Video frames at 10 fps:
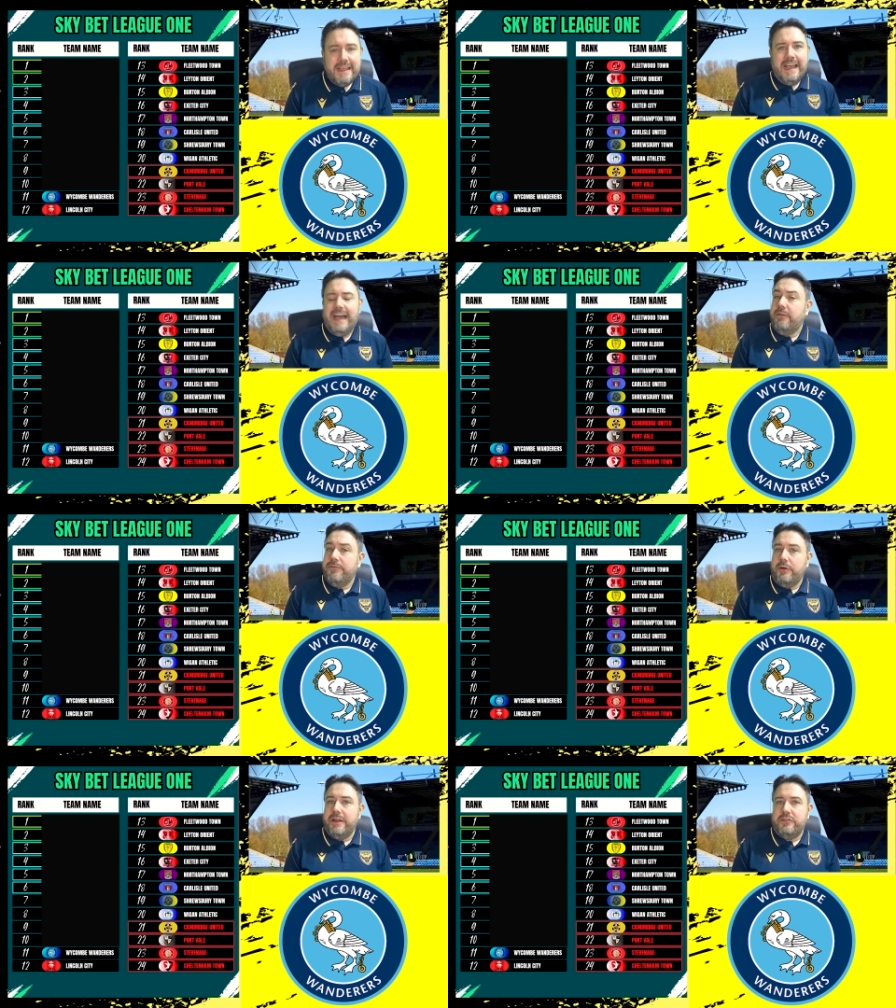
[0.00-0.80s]
And I'm
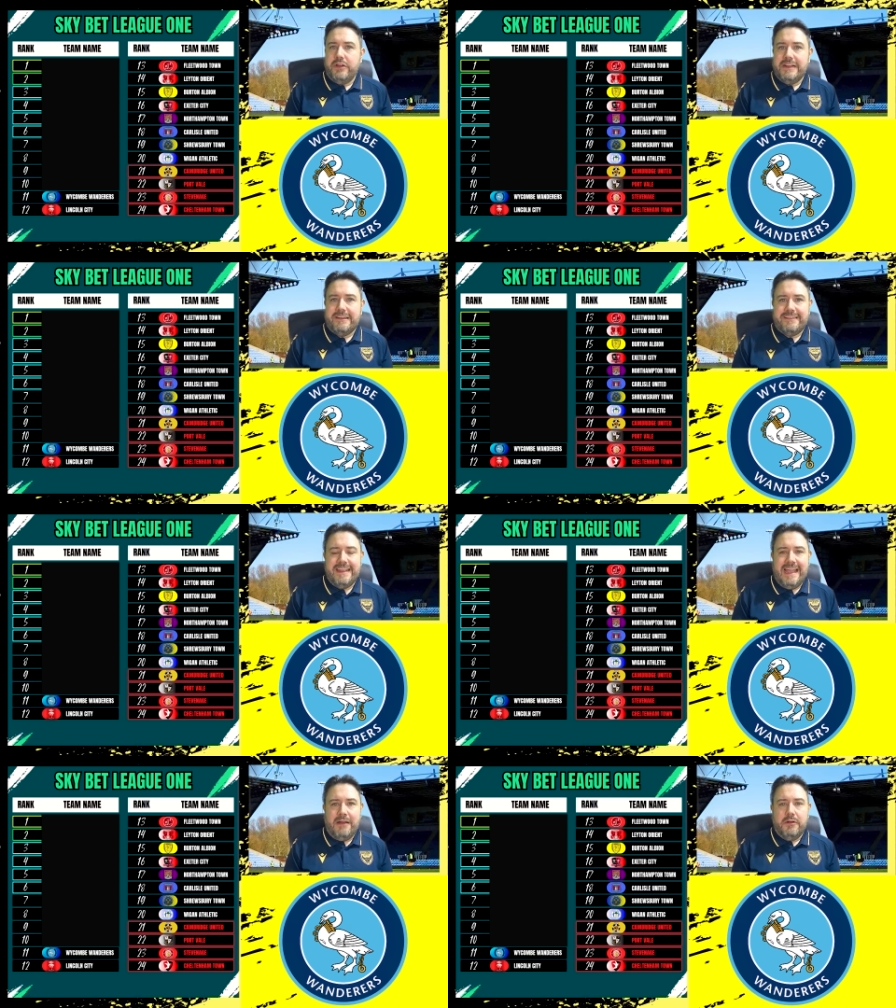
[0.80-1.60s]
very intrigued to
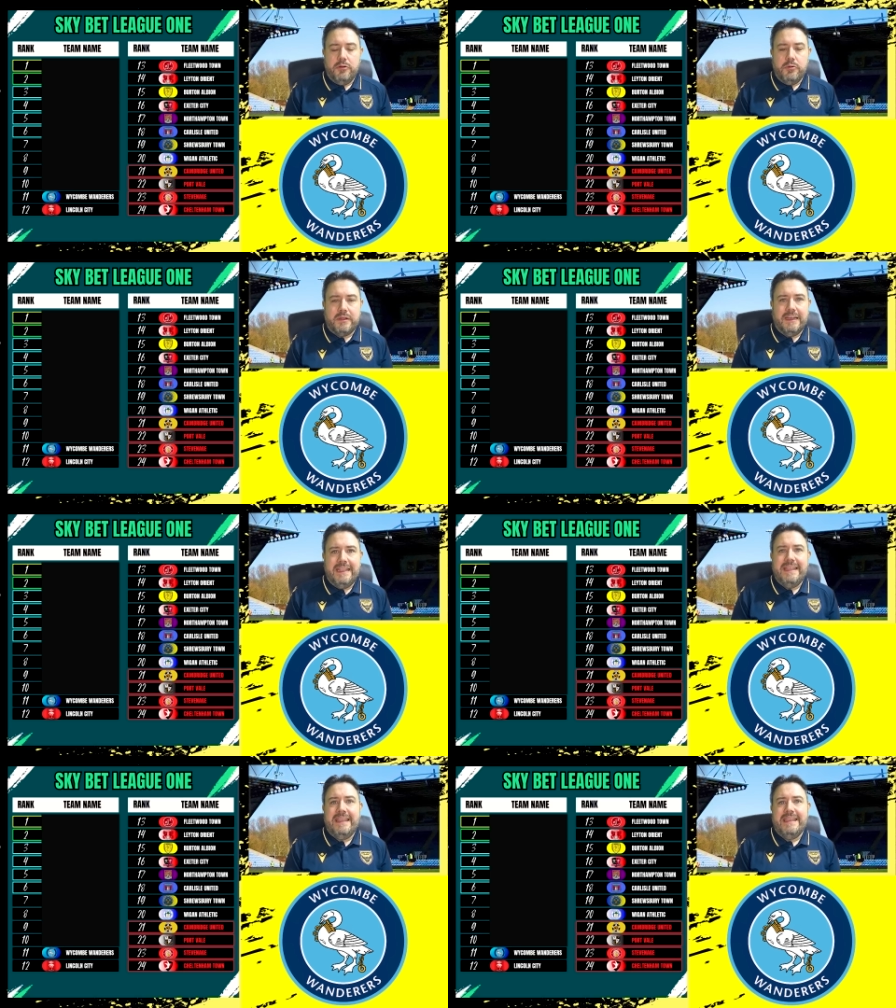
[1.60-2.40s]
see how Luke
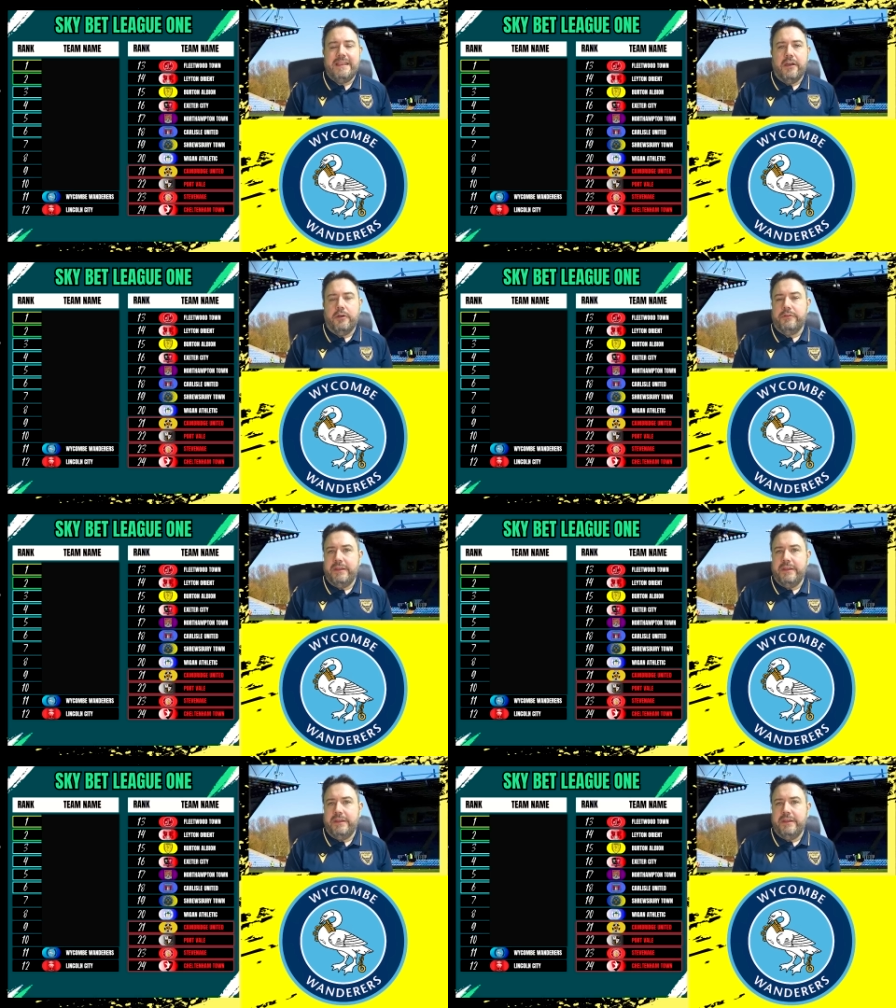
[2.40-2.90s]
Leahy goes.